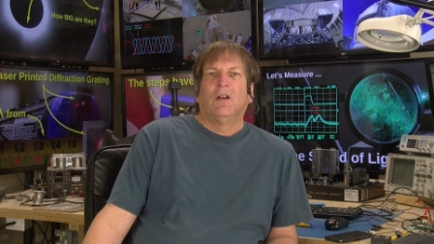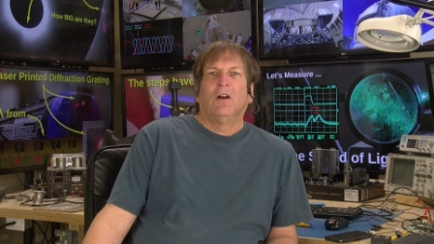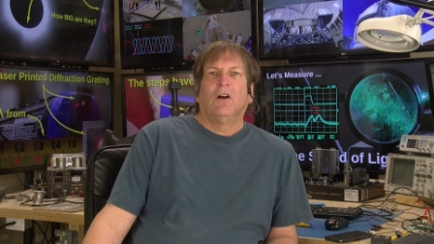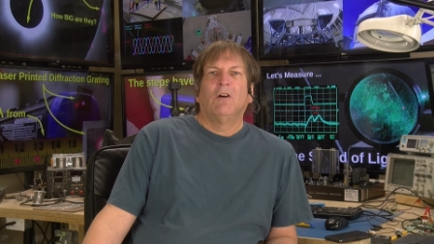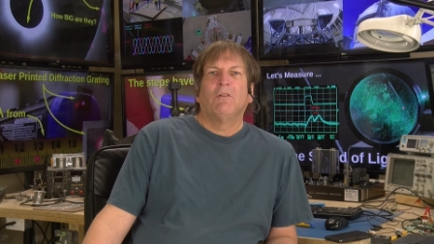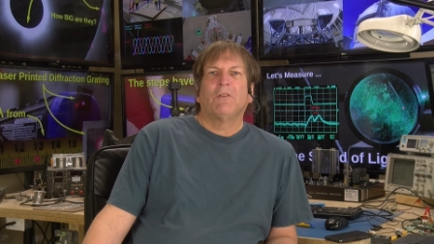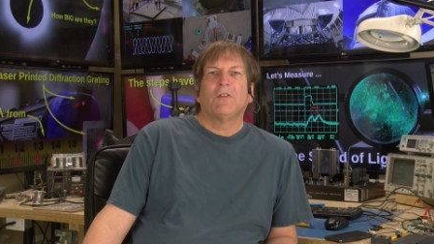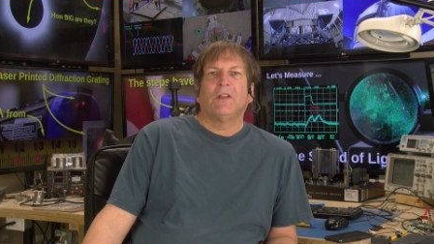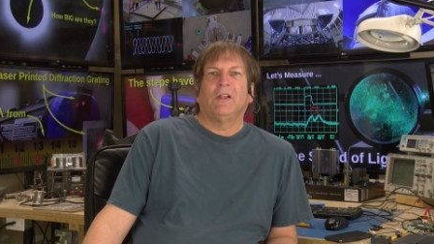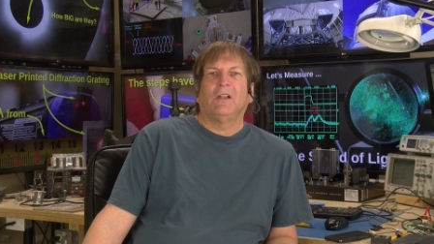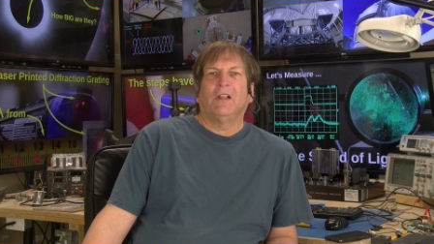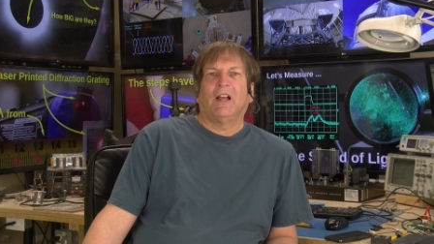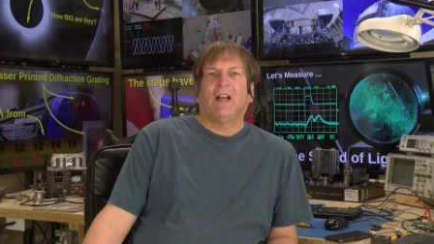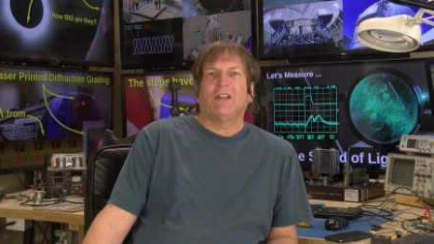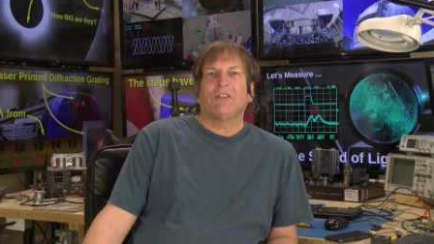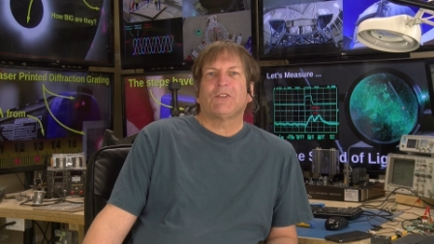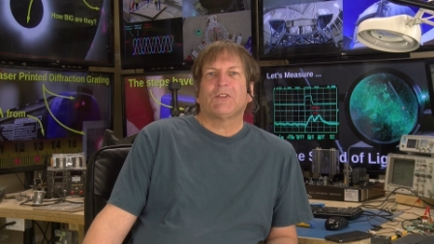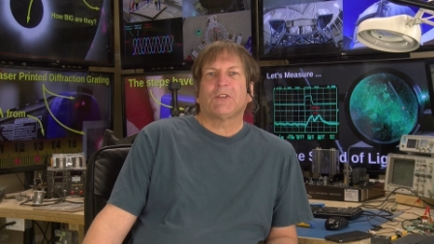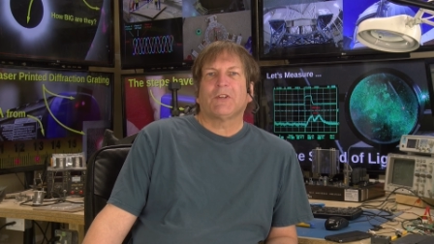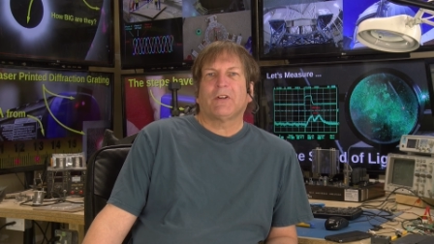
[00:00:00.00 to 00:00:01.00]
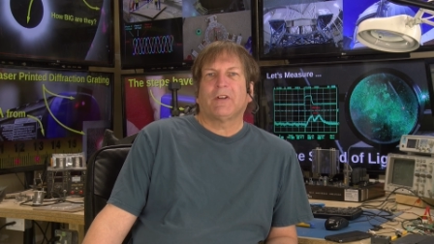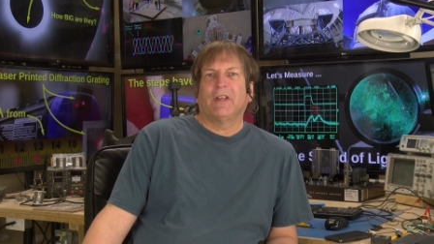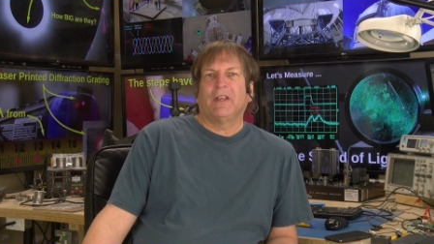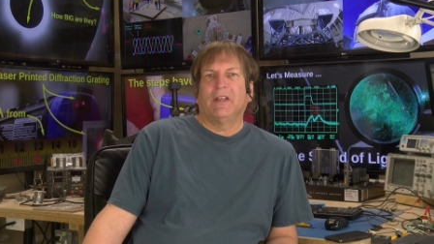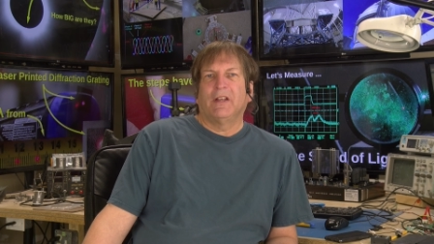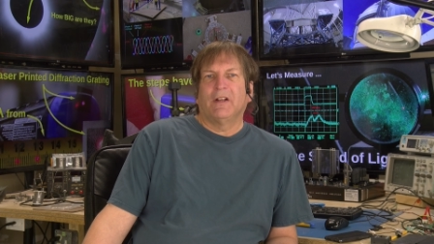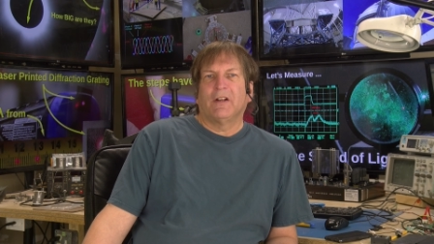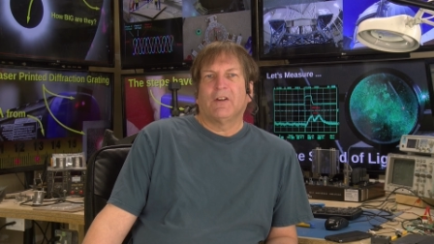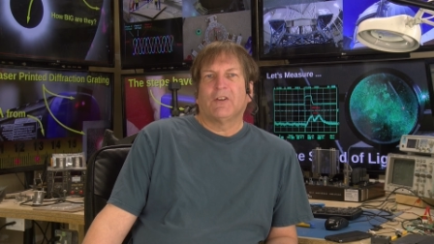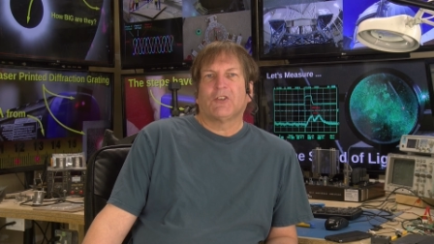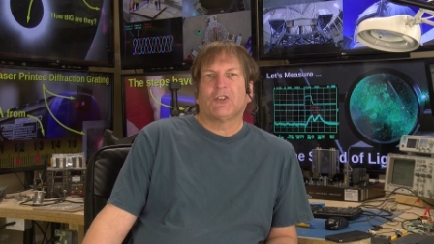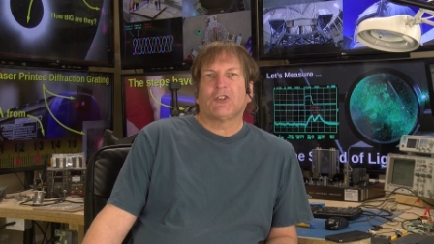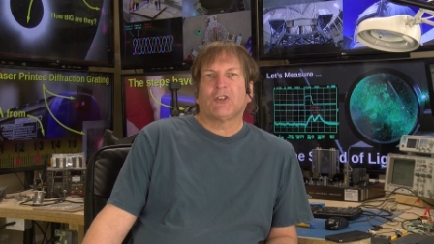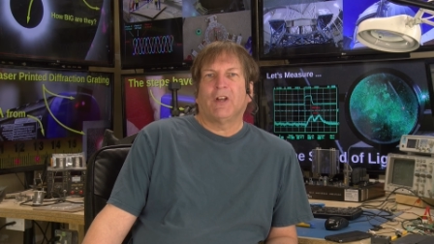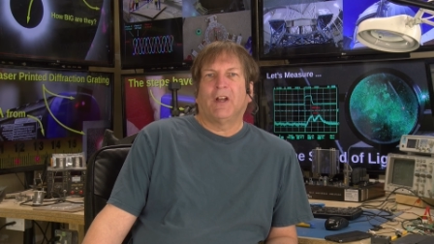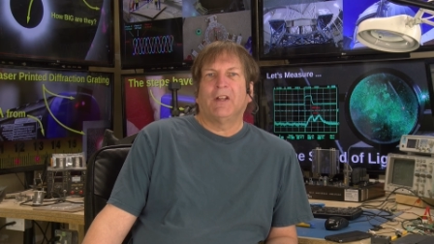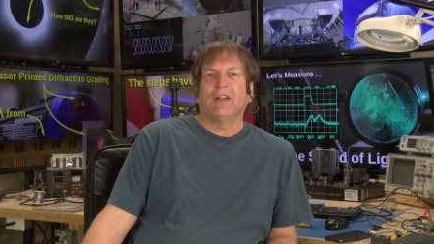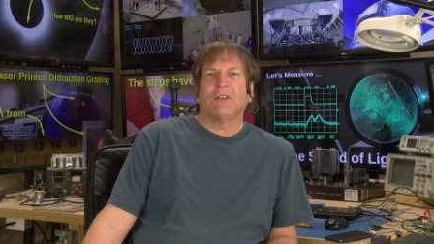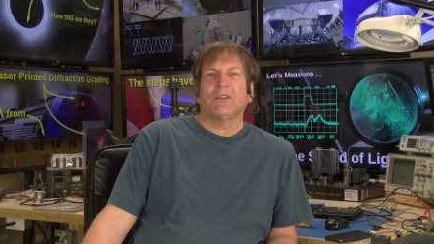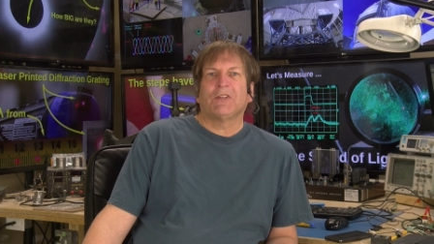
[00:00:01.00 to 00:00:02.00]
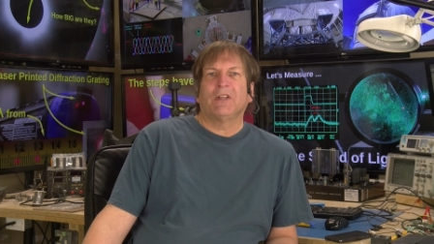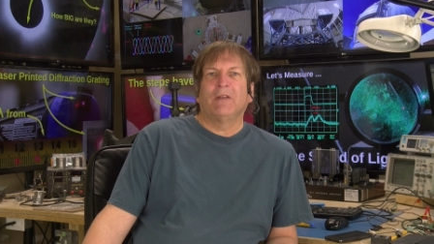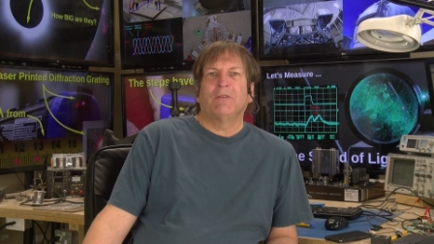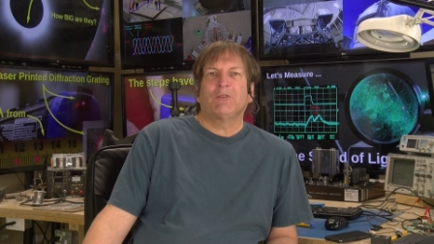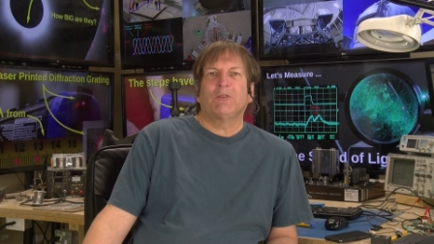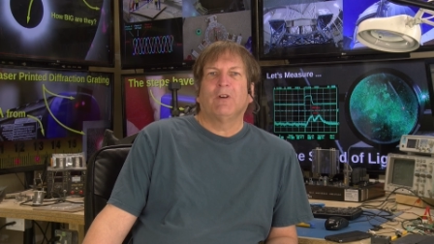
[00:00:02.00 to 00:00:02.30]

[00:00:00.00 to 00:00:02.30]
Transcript: Over the last 30 years, China seems